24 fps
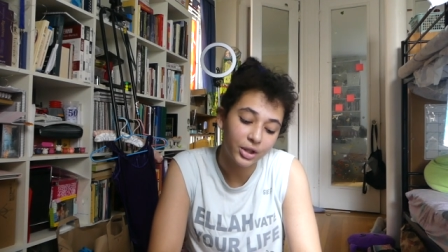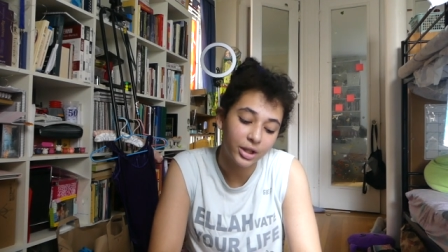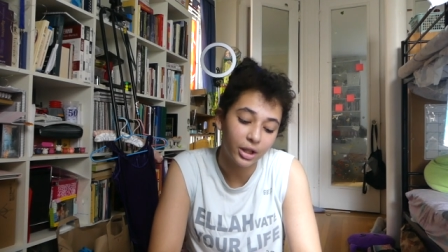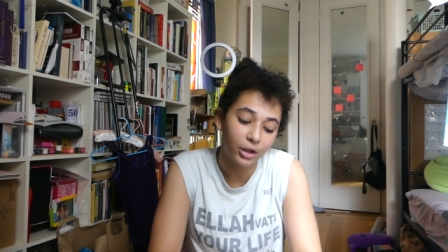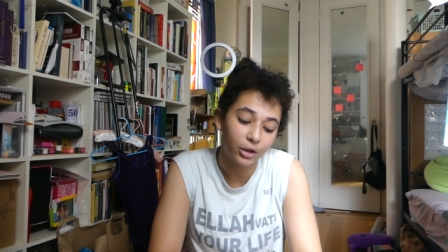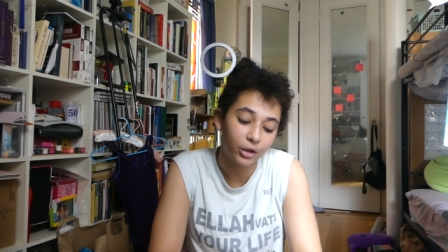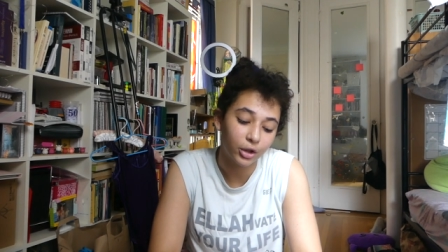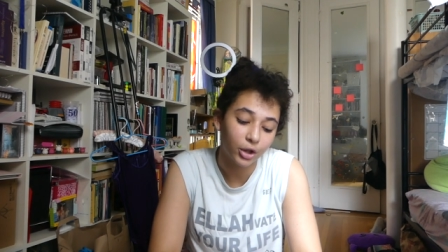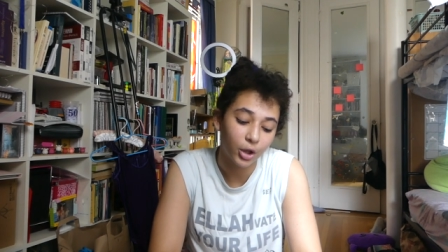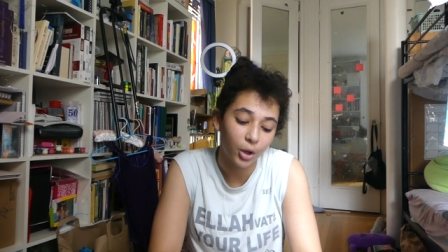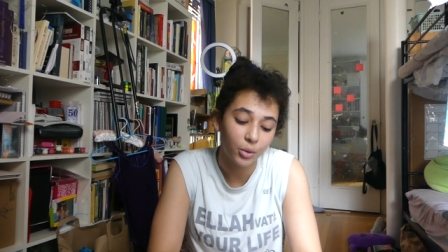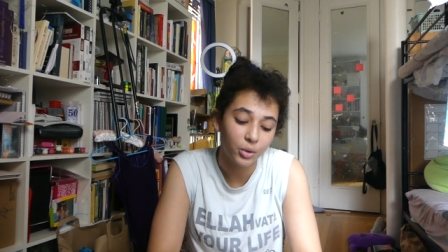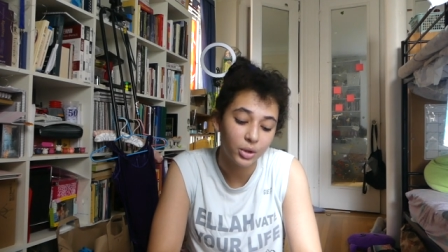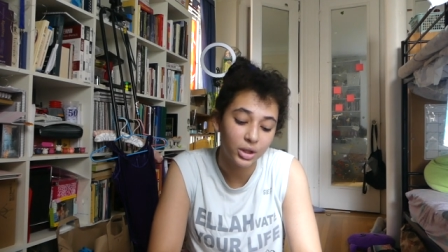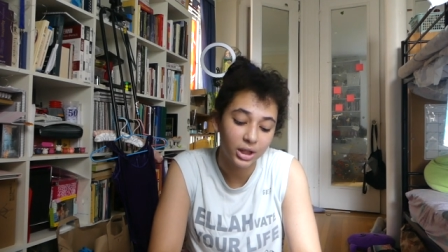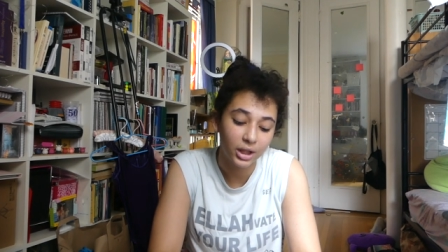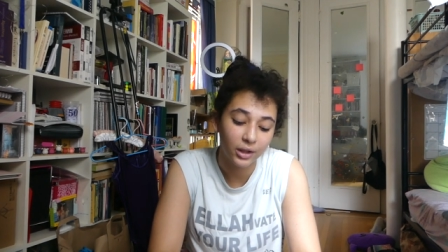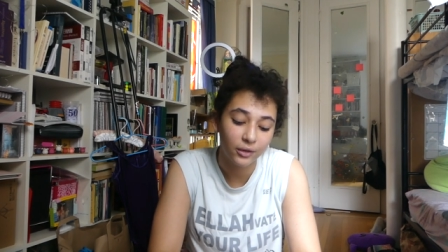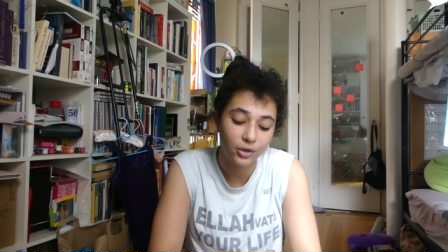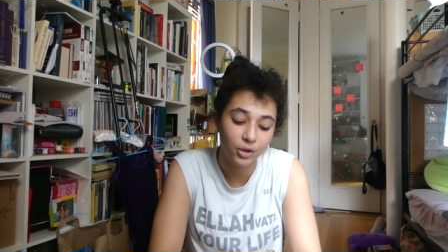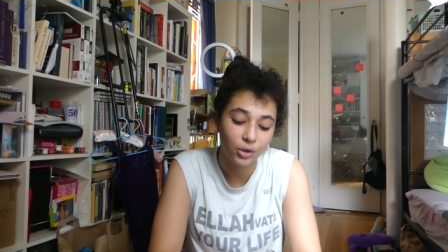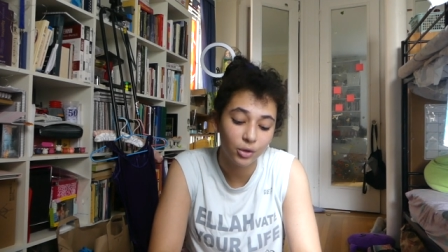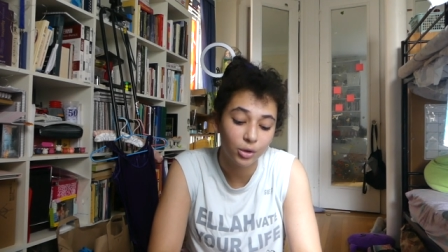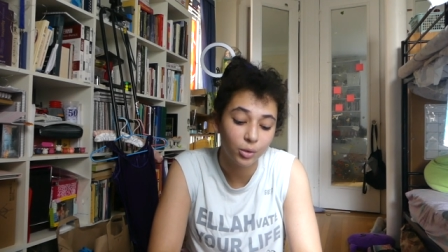that your coach
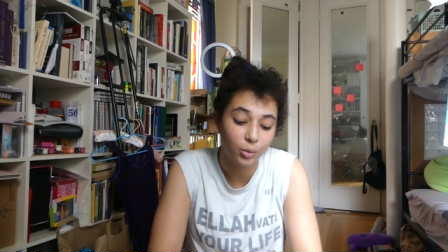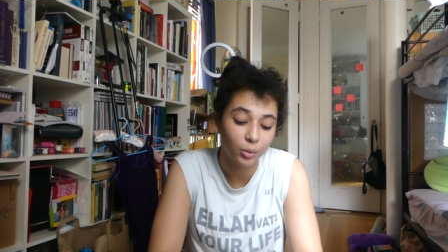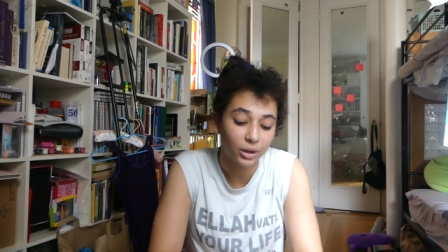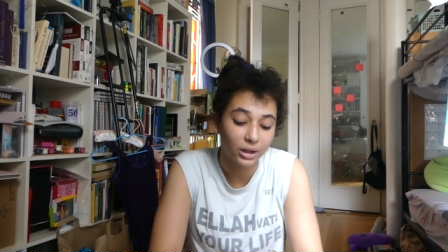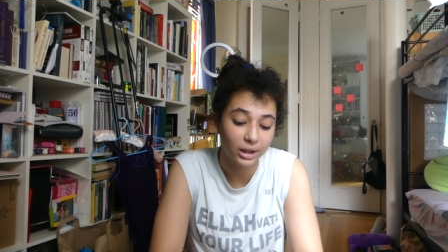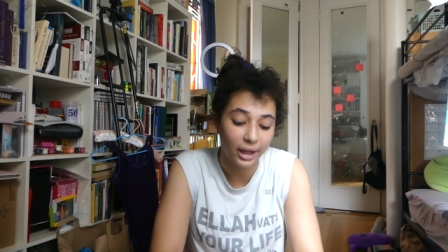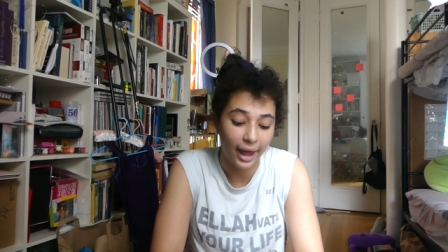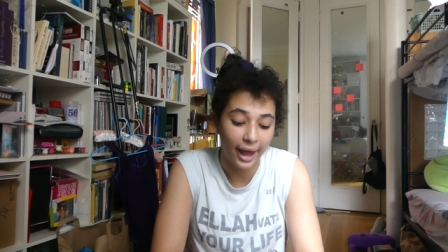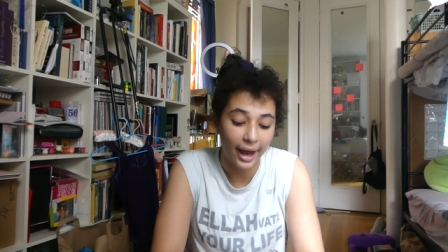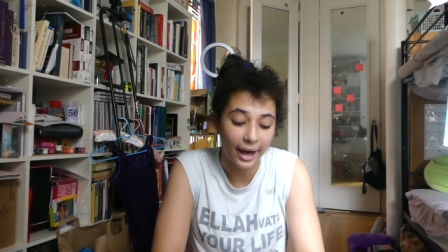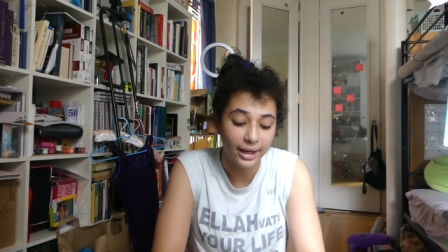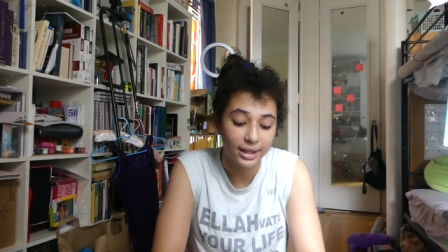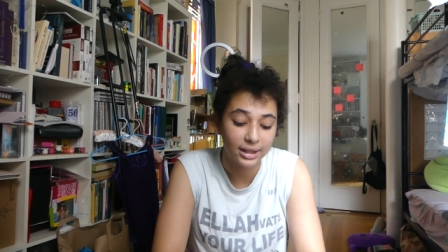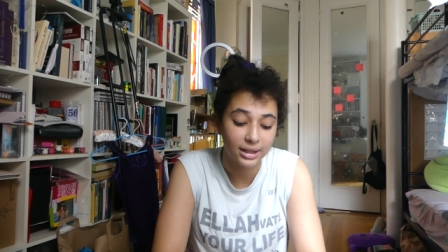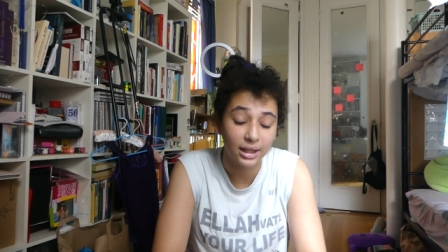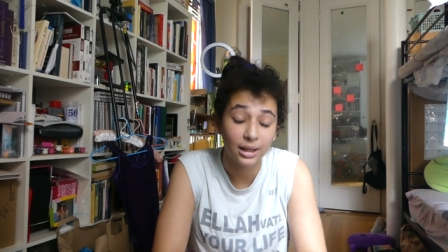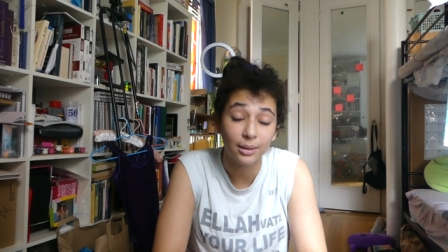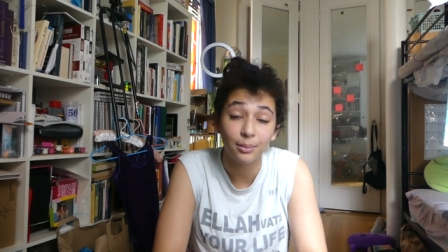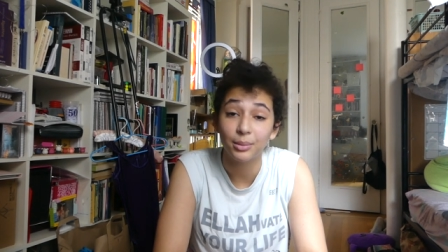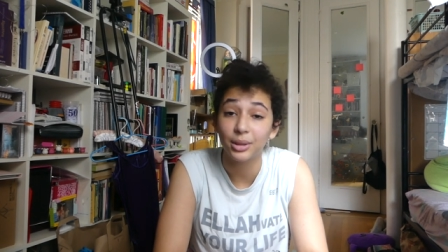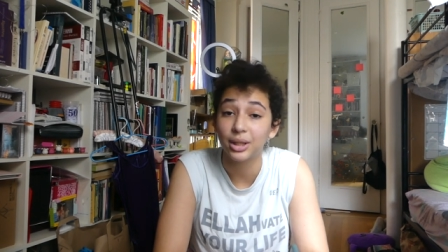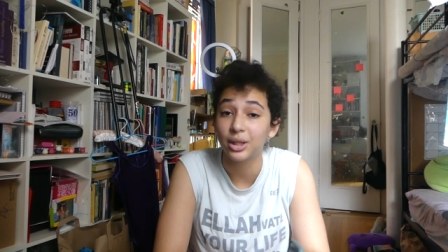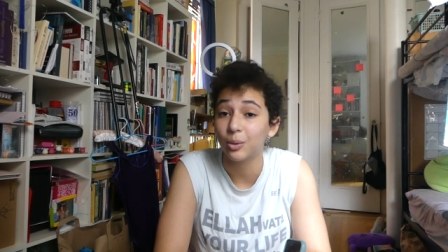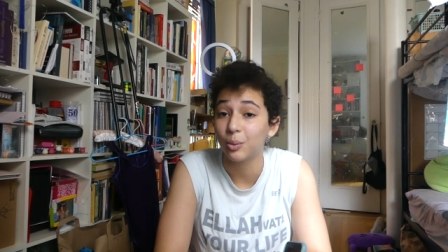gives you to relax
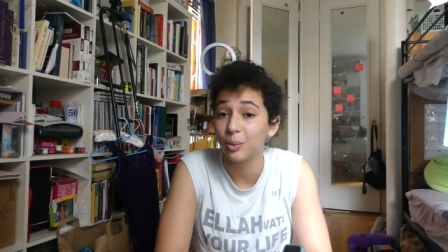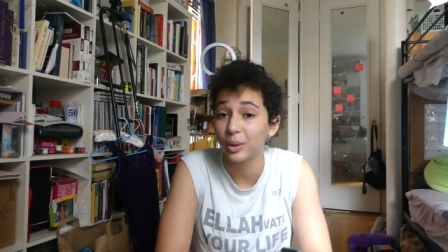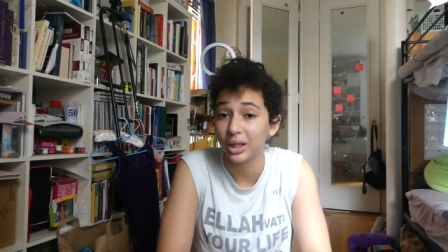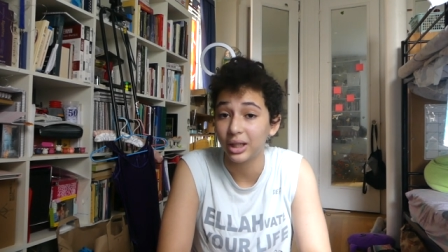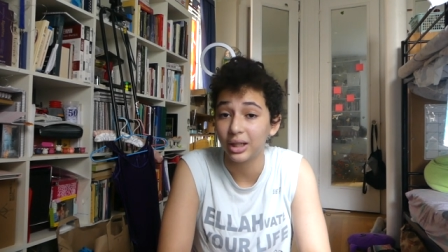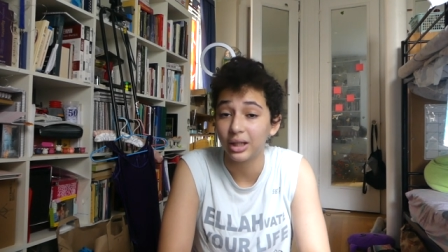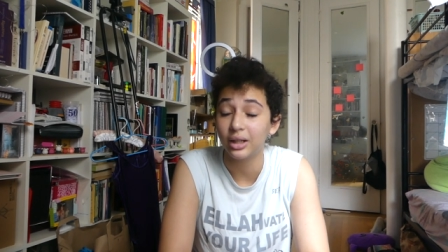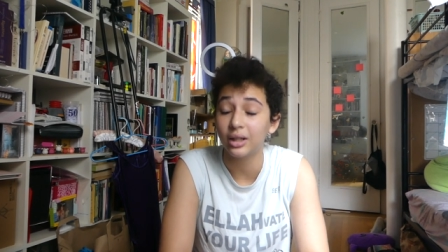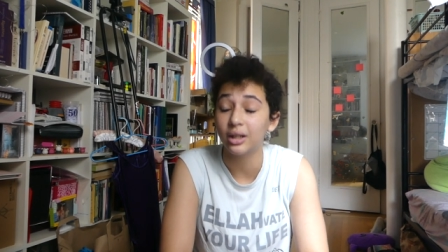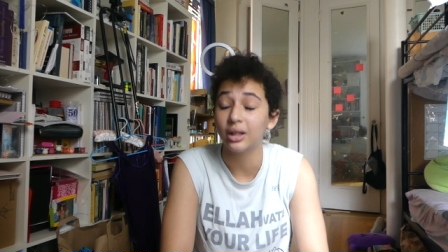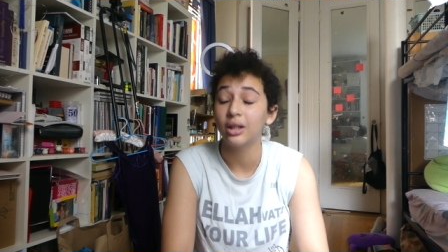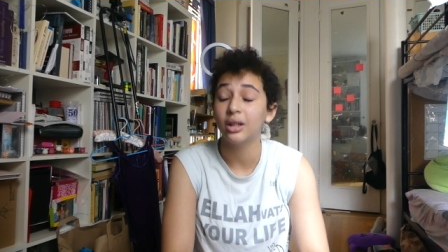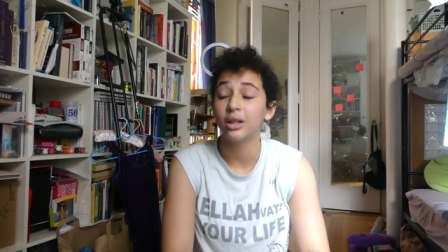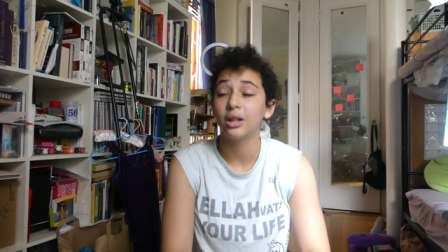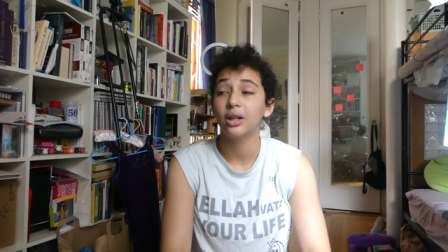in between